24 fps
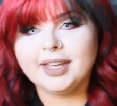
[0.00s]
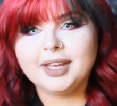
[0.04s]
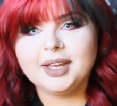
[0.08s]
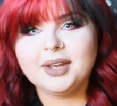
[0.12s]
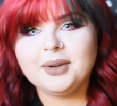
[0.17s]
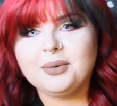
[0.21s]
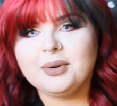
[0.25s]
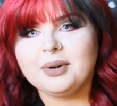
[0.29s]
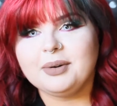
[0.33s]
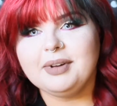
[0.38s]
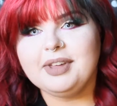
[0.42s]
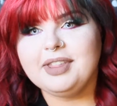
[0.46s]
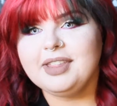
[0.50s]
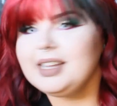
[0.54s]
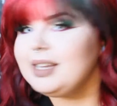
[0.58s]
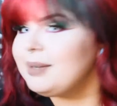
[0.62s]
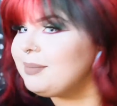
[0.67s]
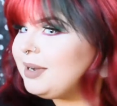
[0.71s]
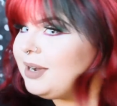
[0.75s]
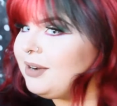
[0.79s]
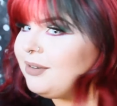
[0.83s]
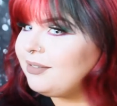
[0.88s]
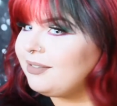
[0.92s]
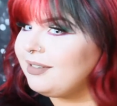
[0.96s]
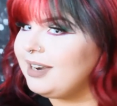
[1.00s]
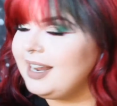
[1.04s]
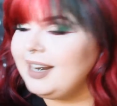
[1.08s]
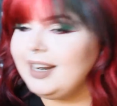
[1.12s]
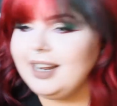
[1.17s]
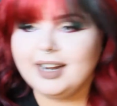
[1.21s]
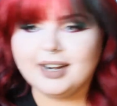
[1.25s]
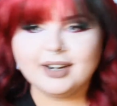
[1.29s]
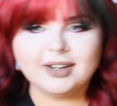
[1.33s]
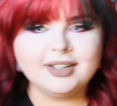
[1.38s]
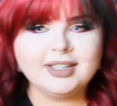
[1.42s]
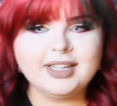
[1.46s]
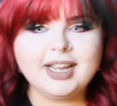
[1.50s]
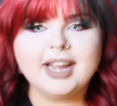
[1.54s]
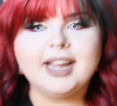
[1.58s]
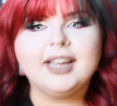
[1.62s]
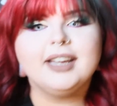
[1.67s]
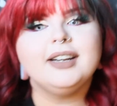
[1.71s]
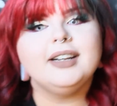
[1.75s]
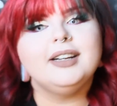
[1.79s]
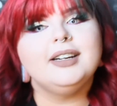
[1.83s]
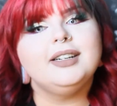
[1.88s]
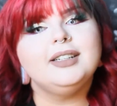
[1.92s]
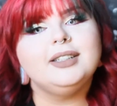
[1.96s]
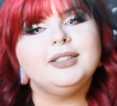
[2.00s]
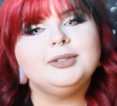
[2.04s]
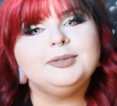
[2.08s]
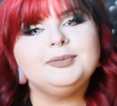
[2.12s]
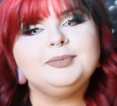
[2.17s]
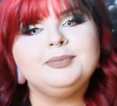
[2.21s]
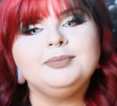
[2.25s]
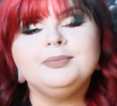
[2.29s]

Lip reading: What do we think about red hair Tana?